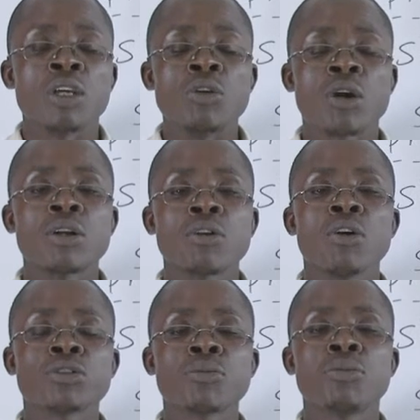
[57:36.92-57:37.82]
you can
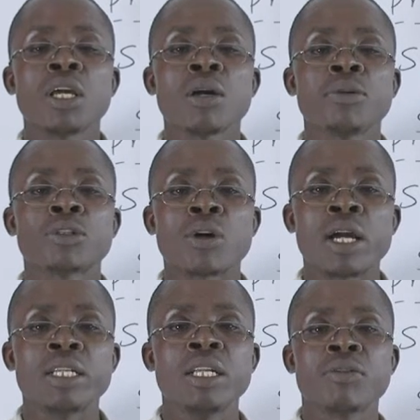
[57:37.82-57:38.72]
also be able to
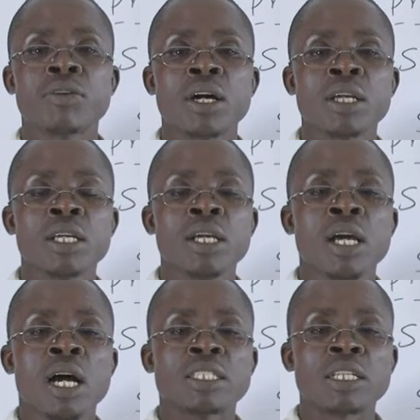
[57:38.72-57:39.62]
identify
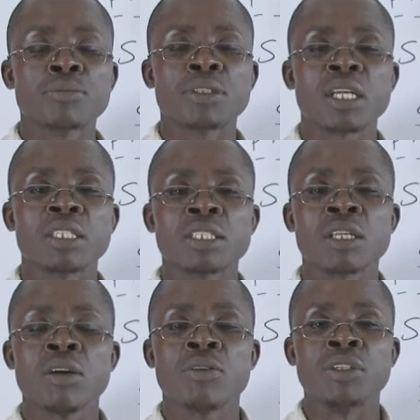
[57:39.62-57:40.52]
a substance
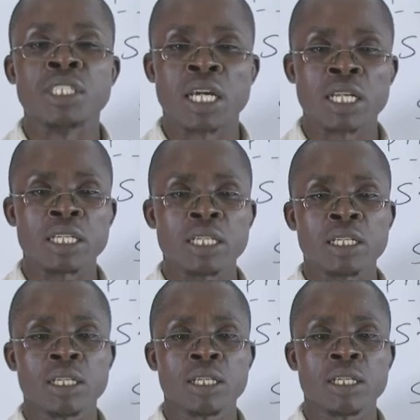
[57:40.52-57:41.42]
physically.
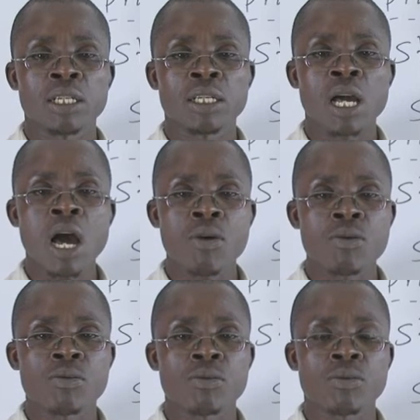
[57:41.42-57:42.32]

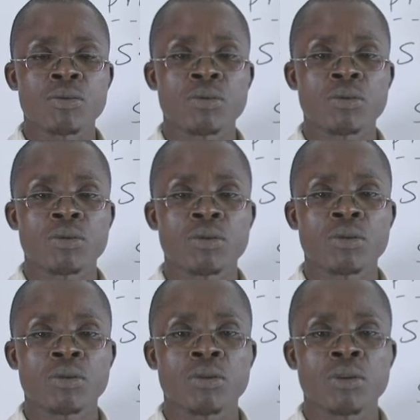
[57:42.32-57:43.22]
How?
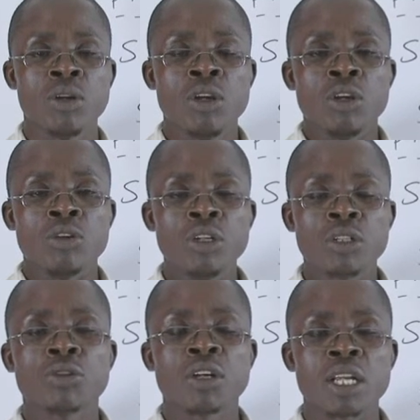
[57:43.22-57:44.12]
You
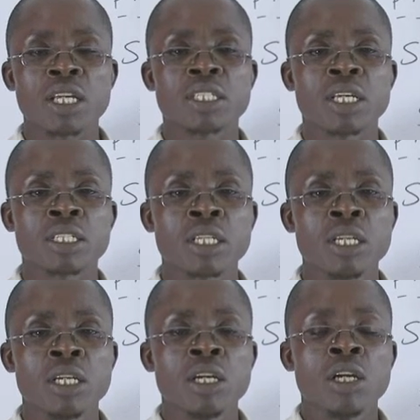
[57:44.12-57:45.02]
need to realize that
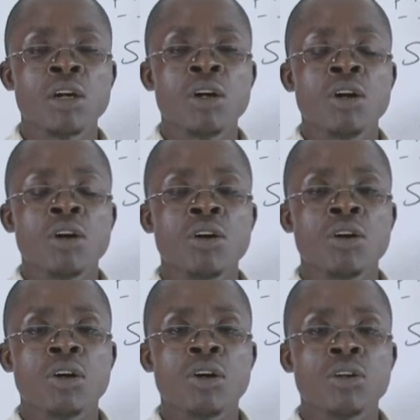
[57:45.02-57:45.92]

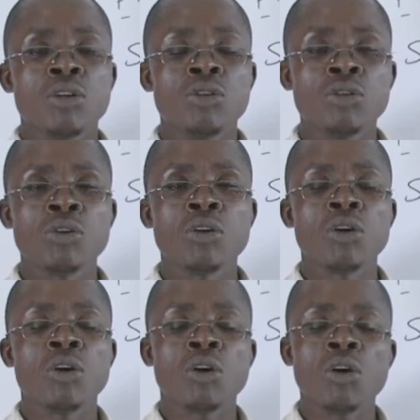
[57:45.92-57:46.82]

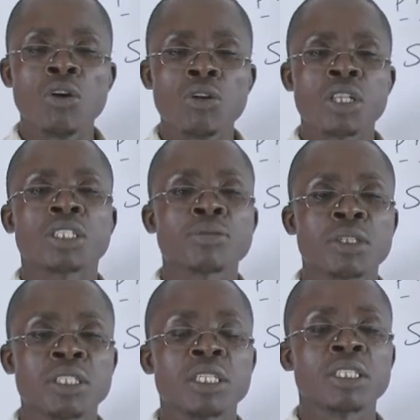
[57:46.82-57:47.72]
all the
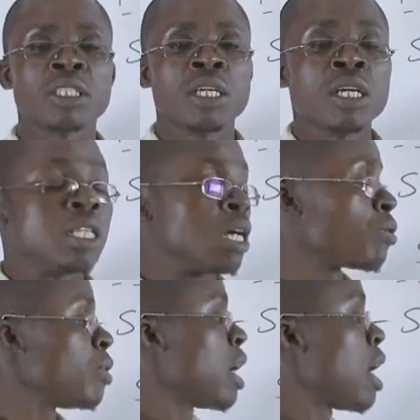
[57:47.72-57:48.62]
substances that
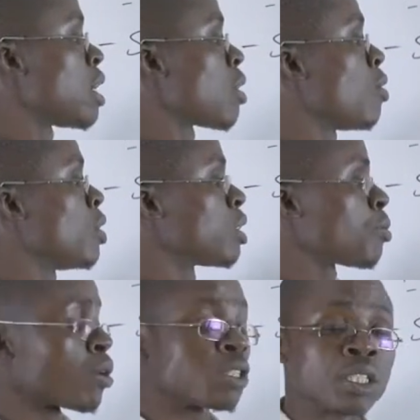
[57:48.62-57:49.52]
will undergo these
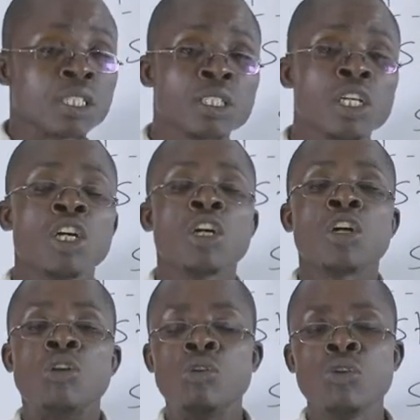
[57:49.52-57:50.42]
processes
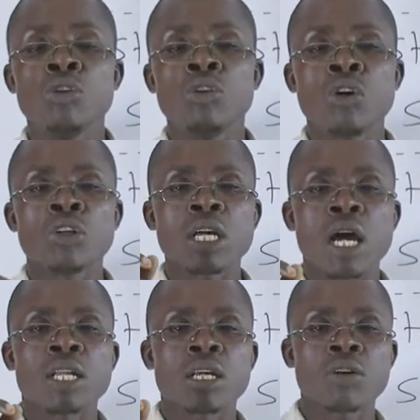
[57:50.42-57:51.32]
do not
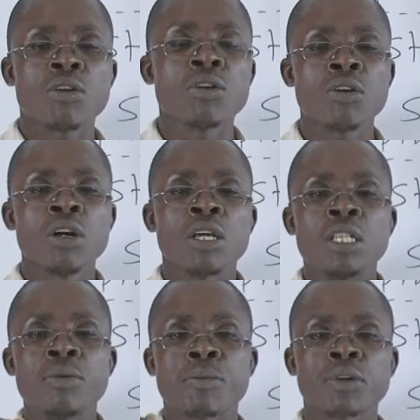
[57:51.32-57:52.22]
undergo
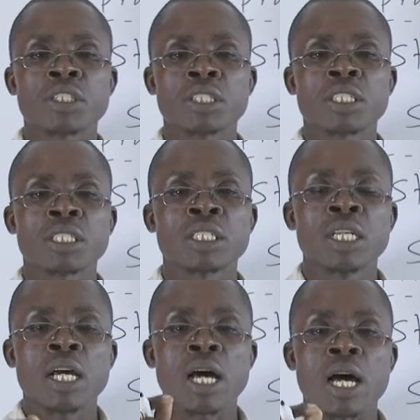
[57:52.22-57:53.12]
the processes
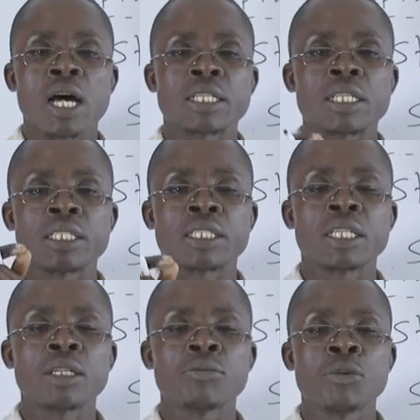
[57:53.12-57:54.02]
at the
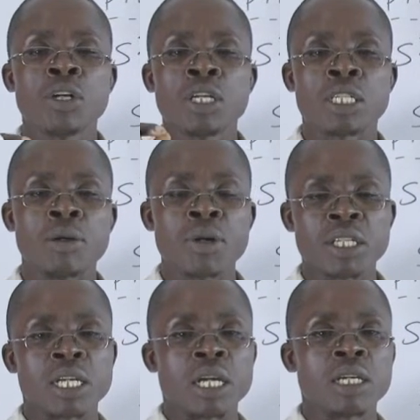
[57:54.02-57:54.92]
same
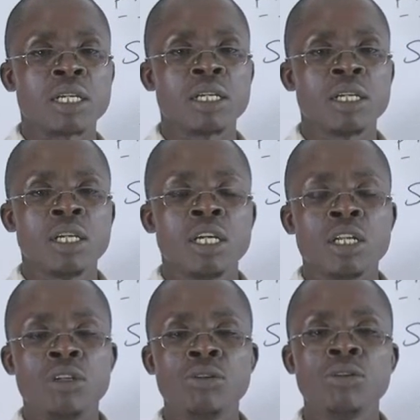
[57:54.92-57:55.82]
temperature.
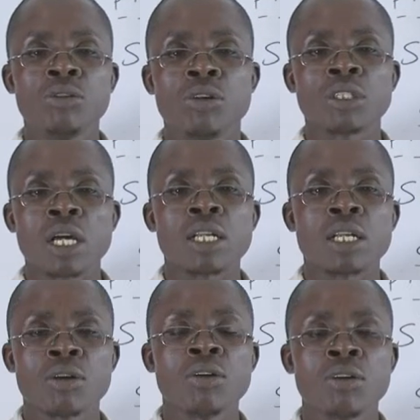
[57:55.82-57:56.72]
Do not
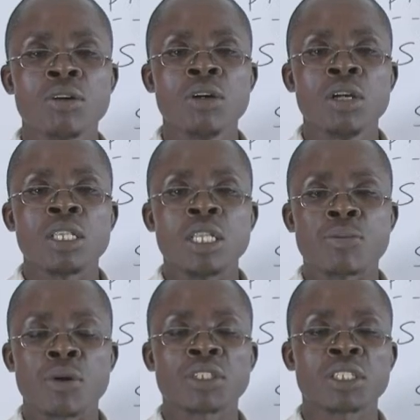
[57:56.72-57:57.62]
undergo the
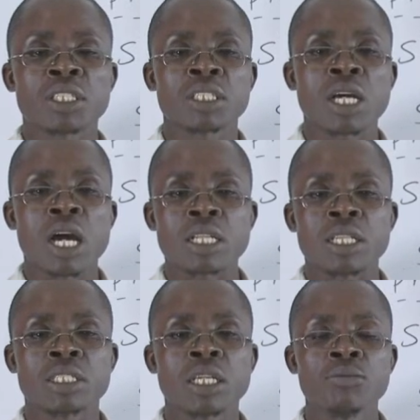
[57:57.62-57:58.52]
processes at
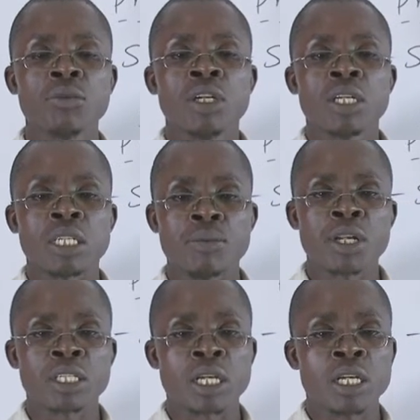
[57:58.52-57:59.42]
the same
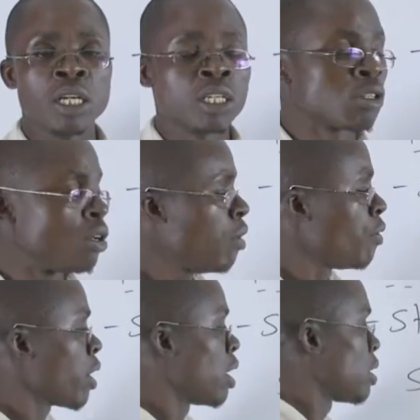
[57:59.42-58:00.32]
temperature. So if
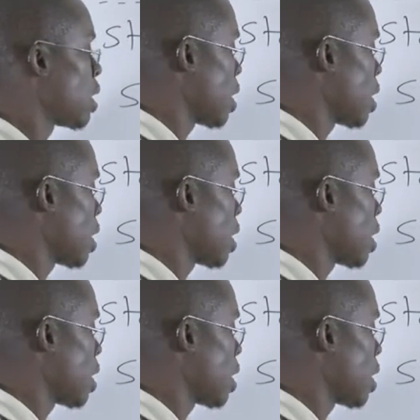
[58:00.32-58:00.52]
you can